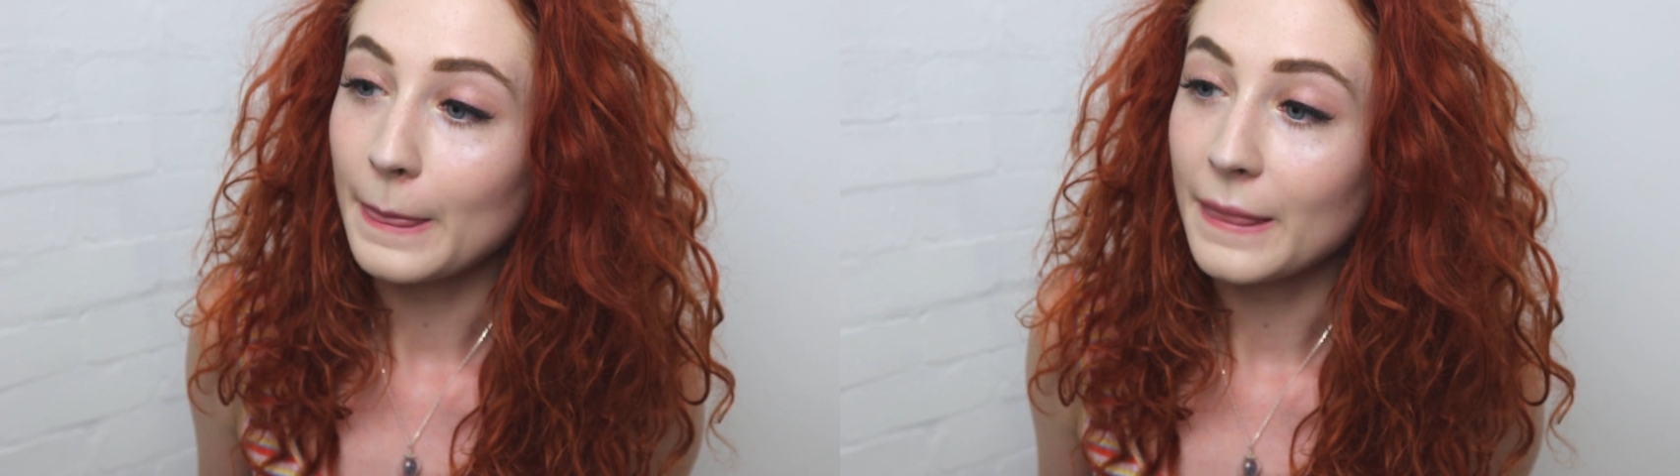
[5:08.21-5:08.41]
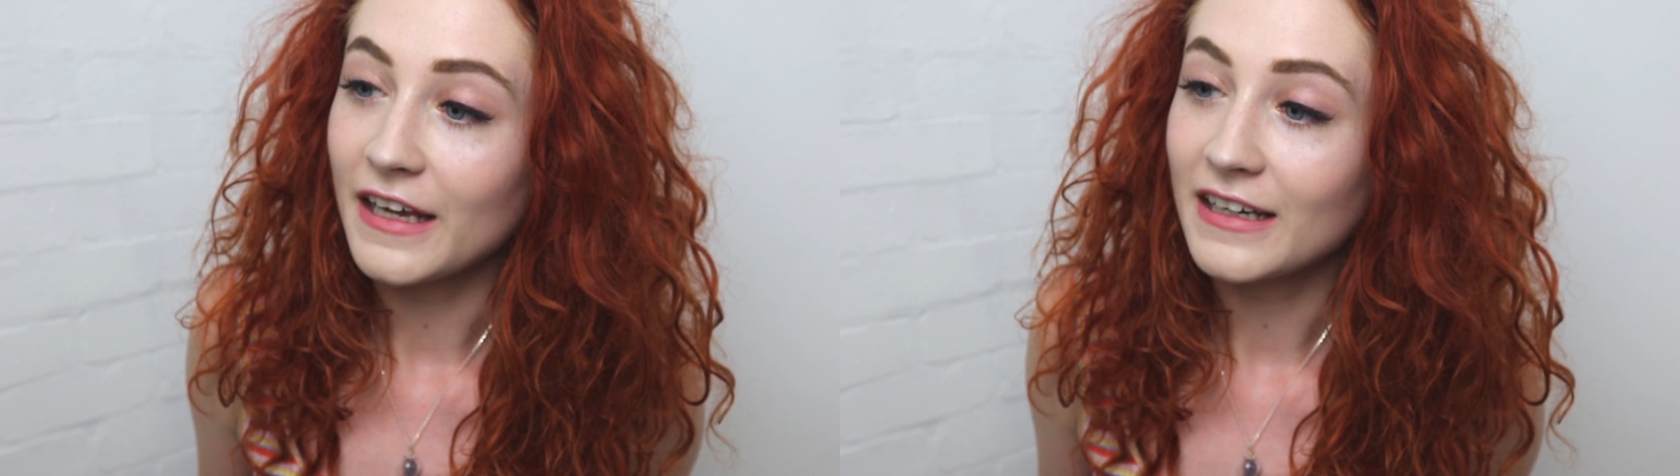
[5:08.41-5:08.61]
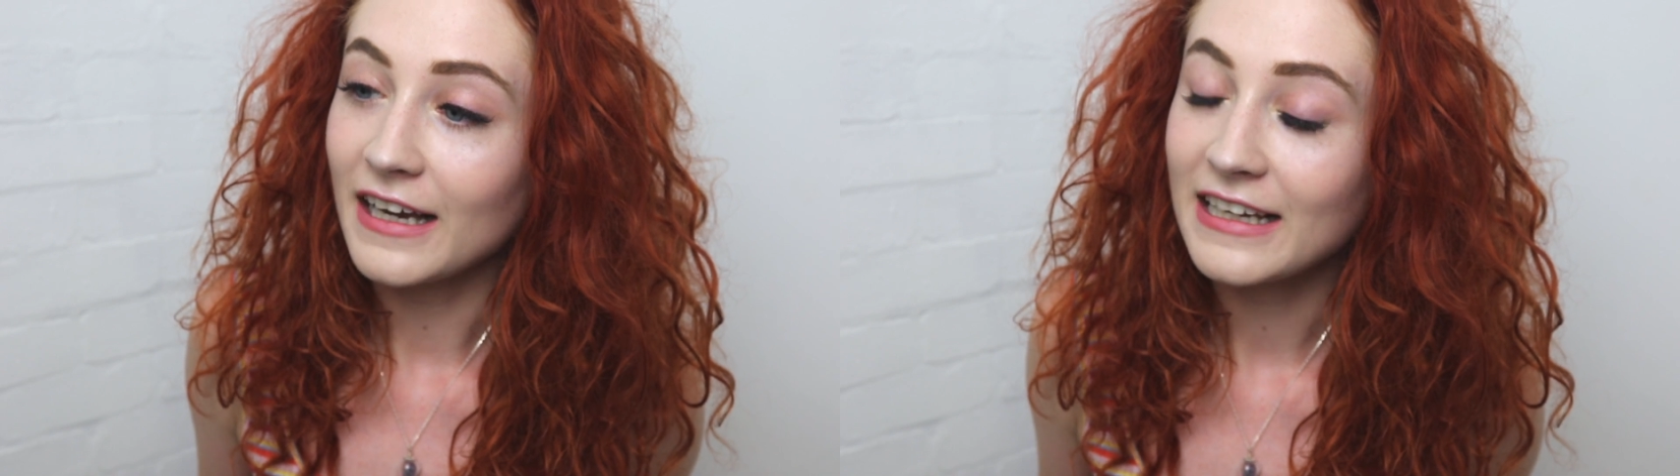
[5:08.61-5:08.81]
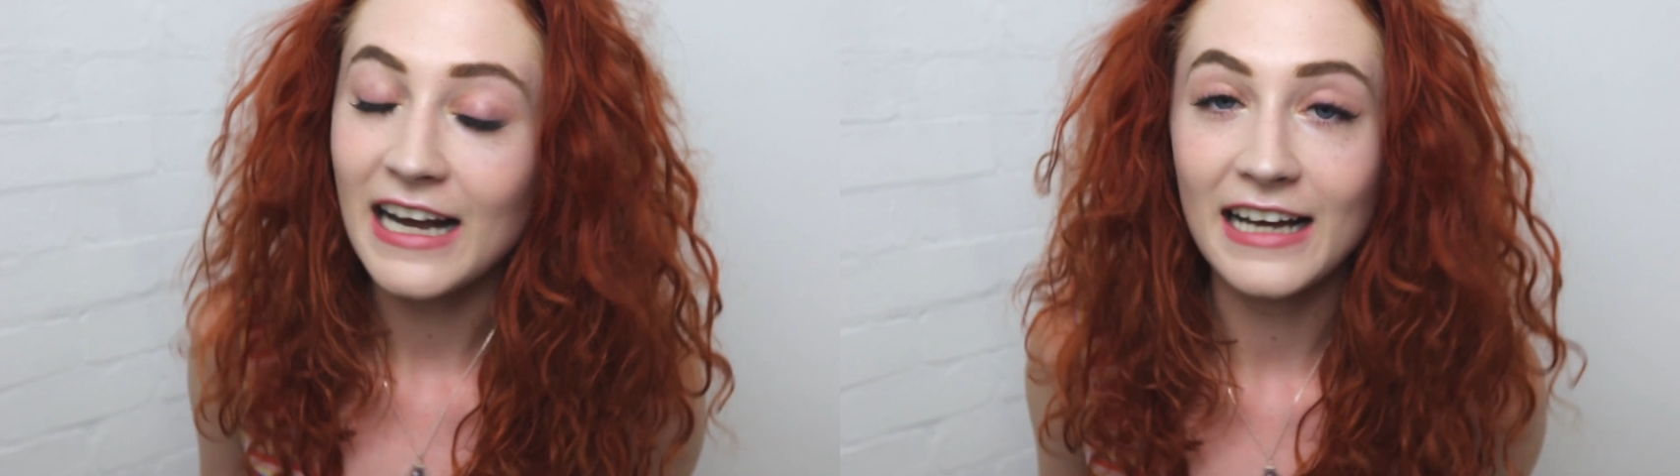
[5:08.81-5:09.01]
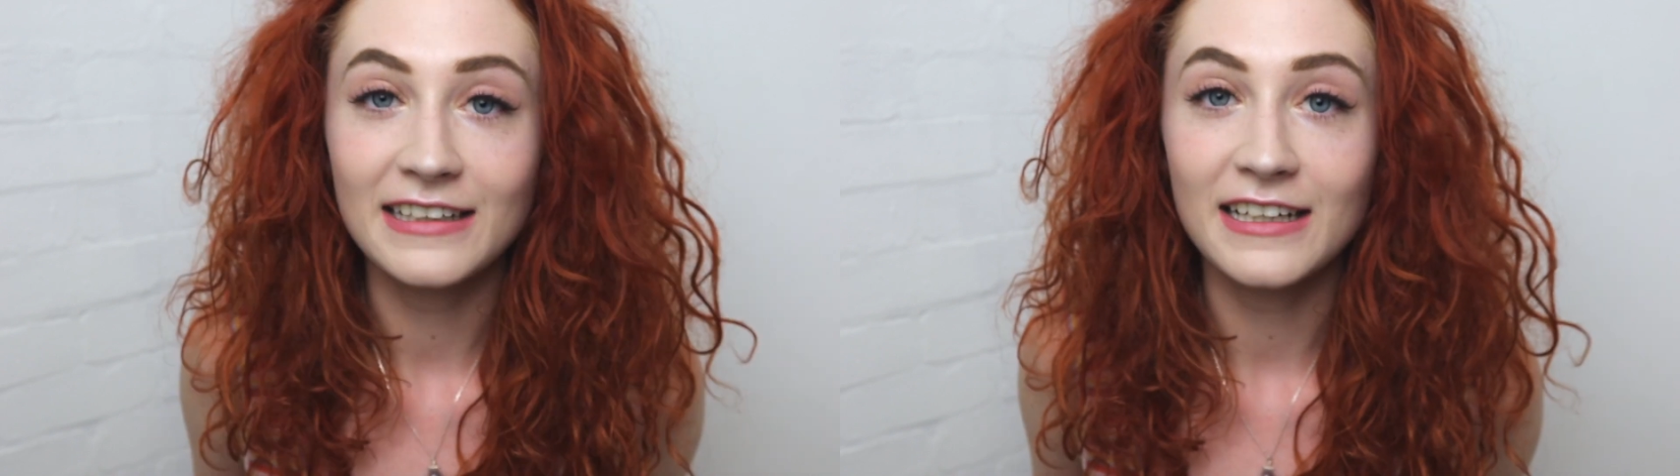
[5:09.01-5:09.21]
like, I
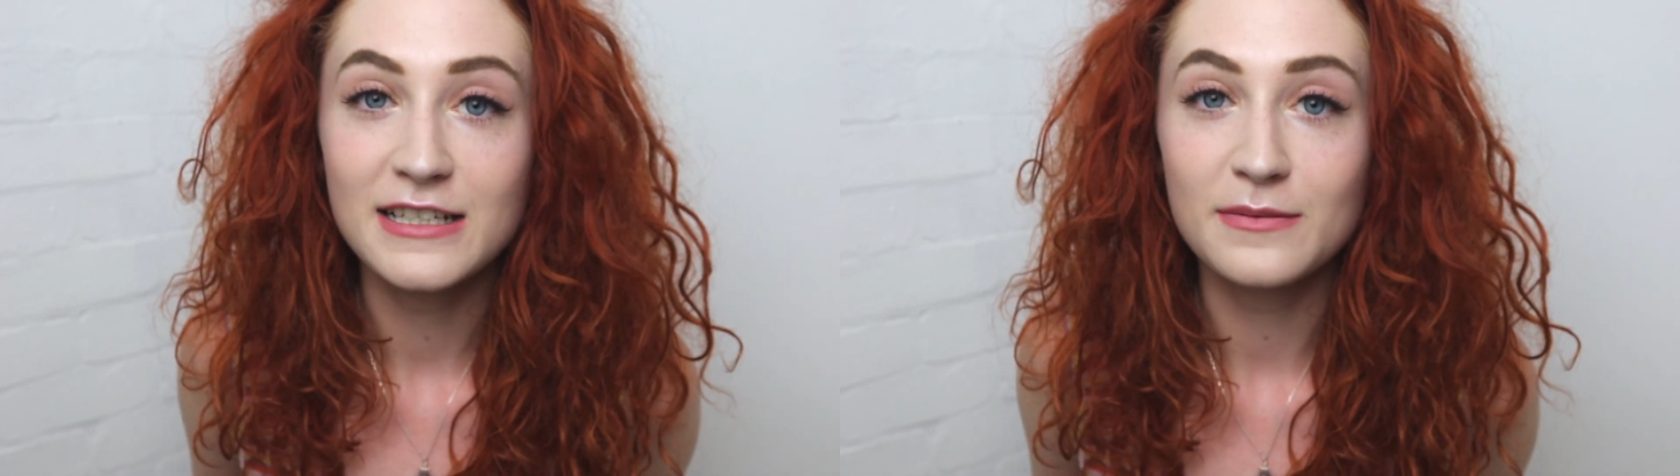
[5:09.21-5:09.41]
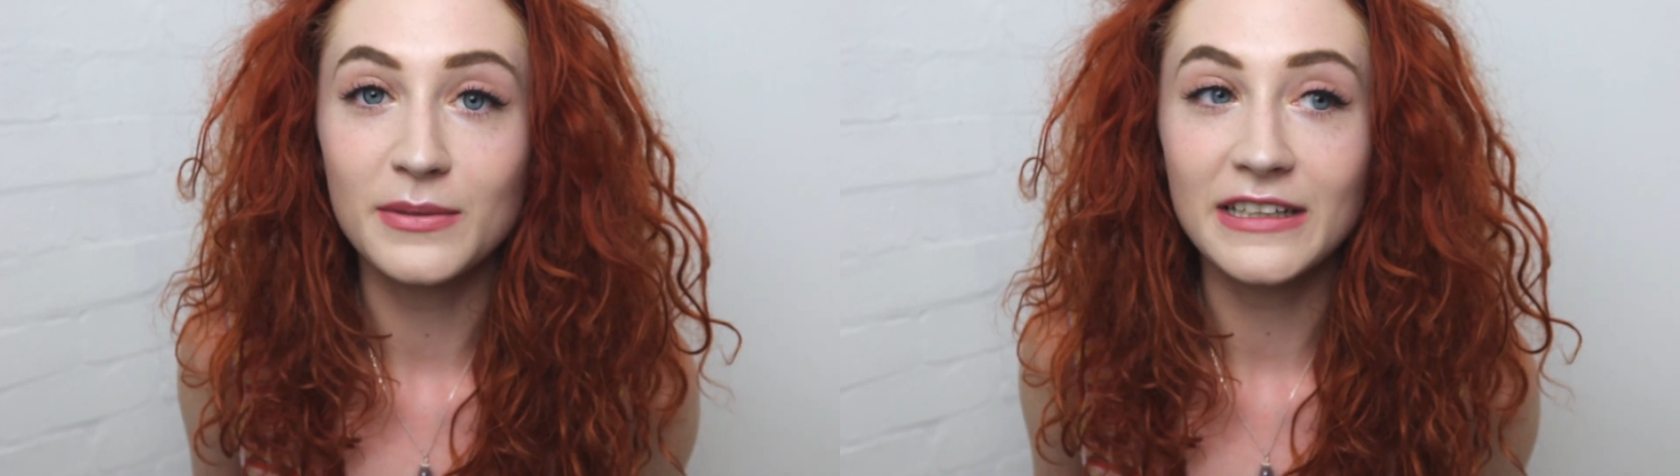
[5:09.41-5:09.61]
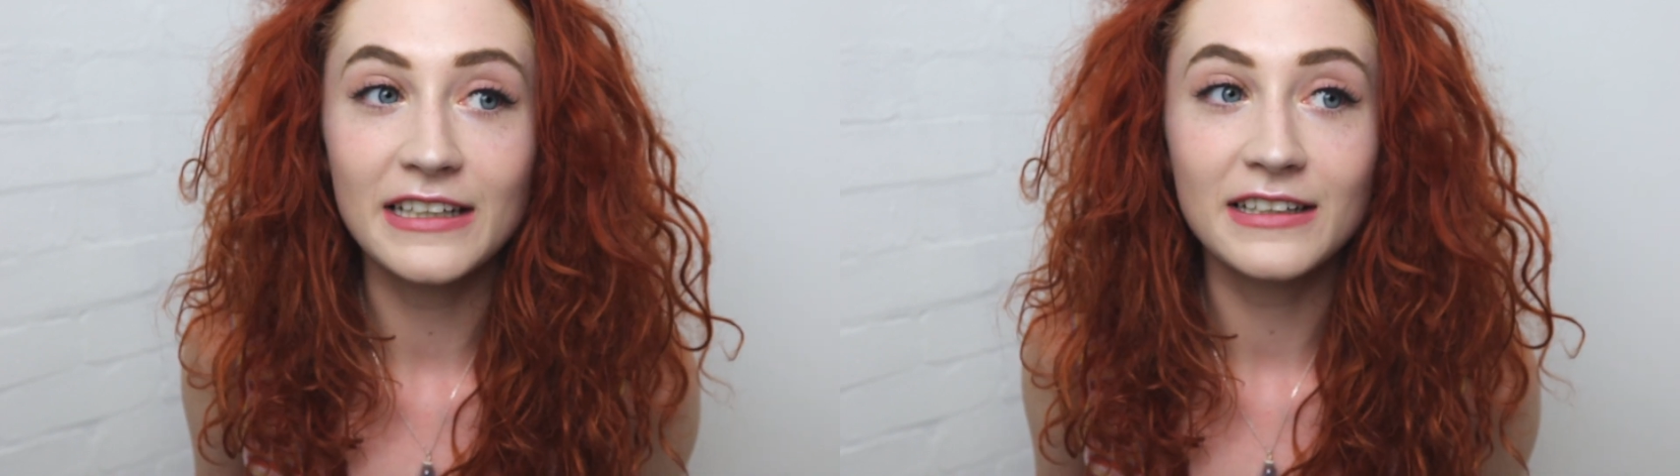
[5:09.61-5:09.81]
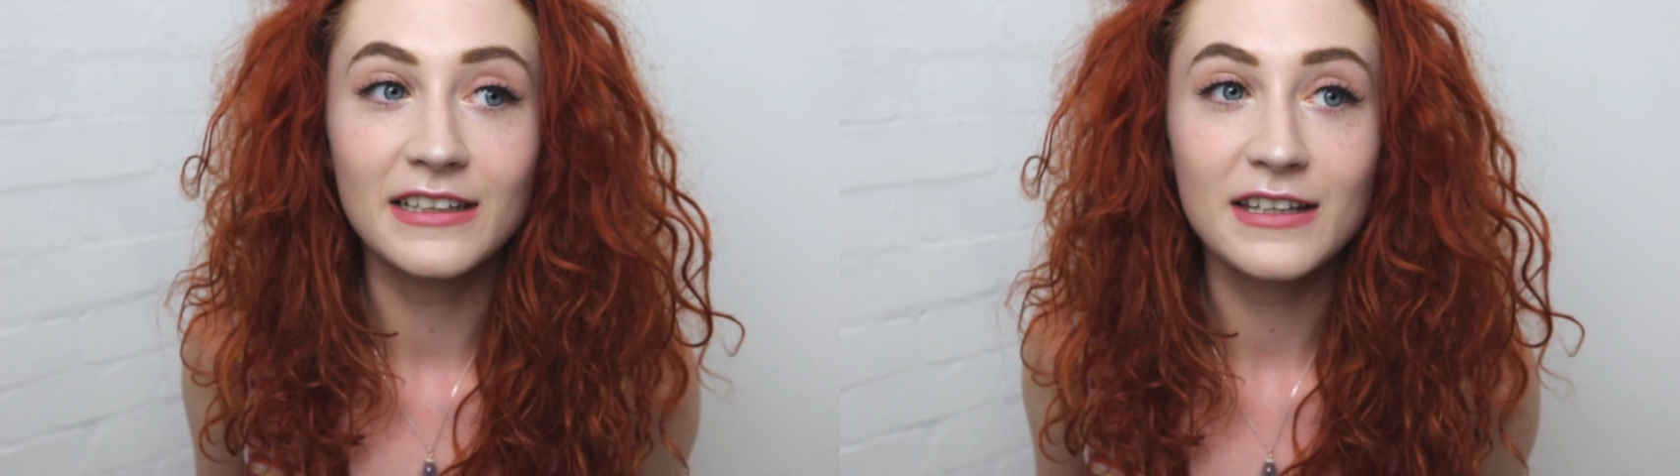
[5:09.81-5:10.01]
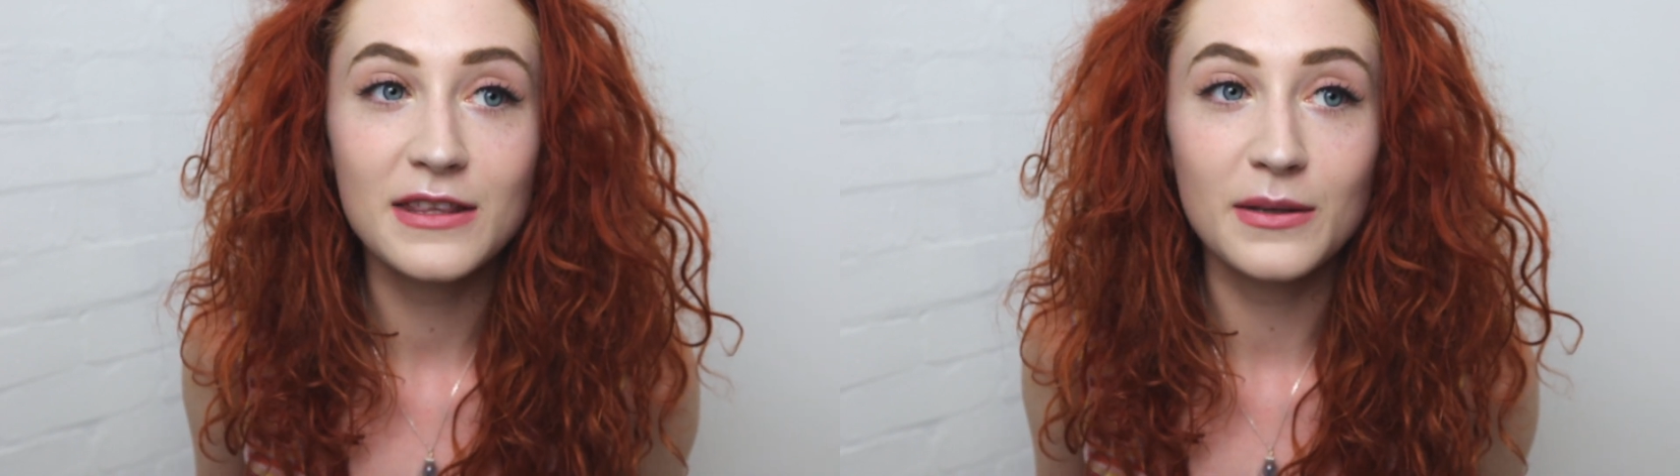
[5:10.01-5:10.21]
can't
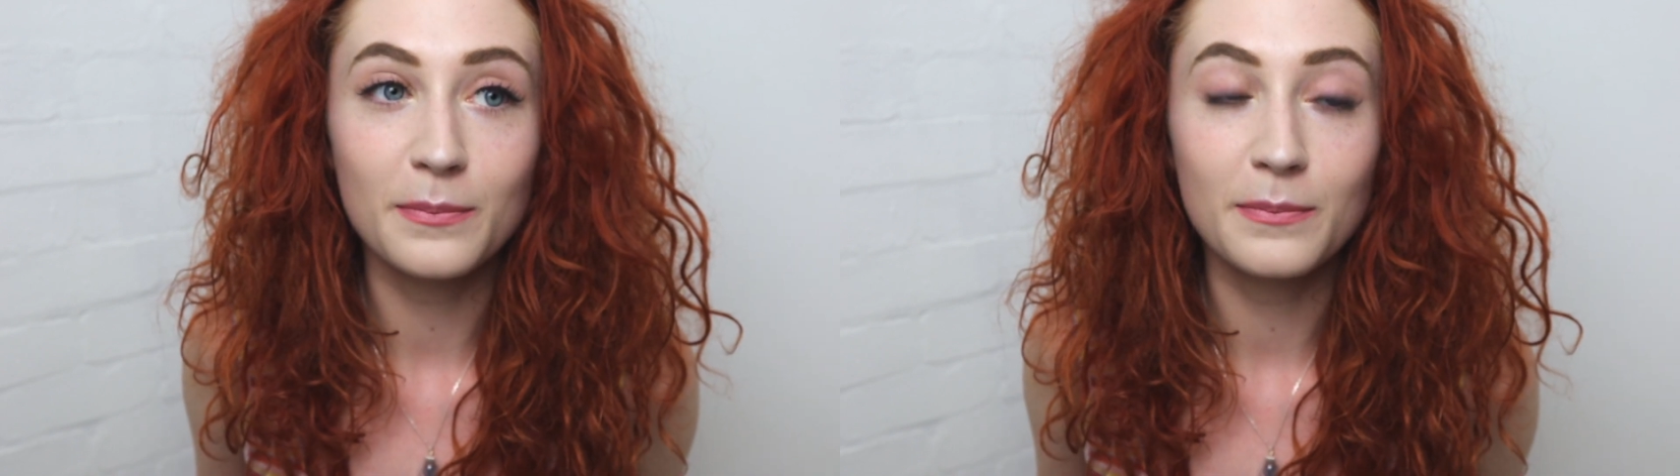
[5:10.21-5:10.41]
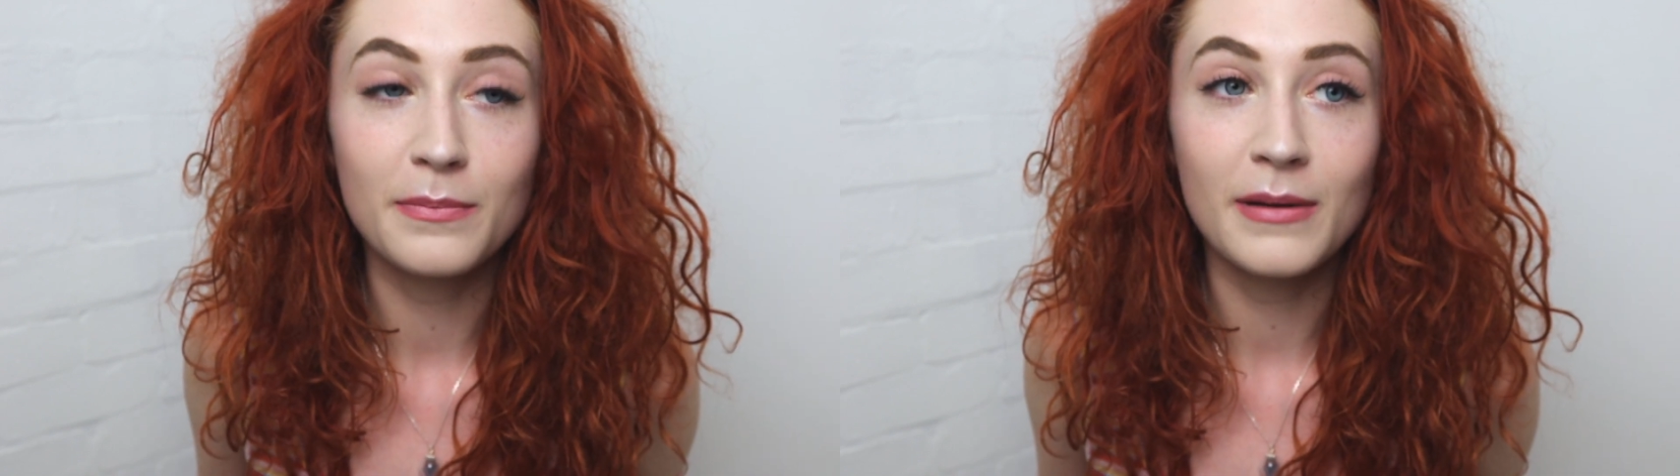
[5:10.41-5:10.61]
explain the